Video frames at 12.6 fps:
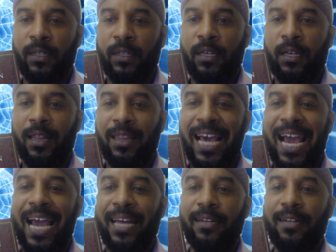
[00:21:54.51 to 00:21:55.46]

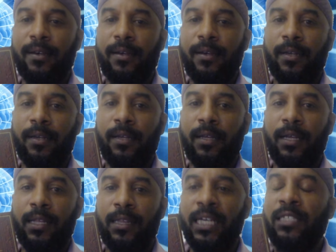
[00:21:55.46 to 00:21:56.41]
that
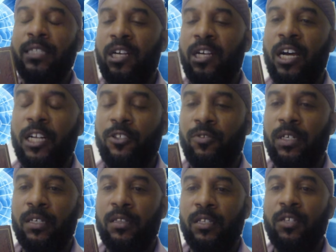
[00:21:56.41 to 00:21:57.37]
this country,
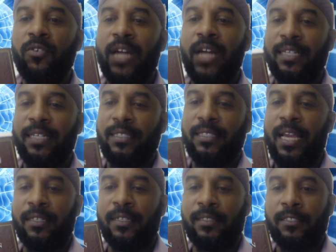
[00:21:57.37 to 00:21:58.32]
the United
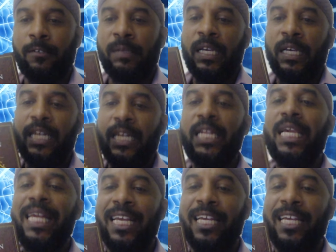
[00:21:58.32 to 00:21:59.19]
States, needed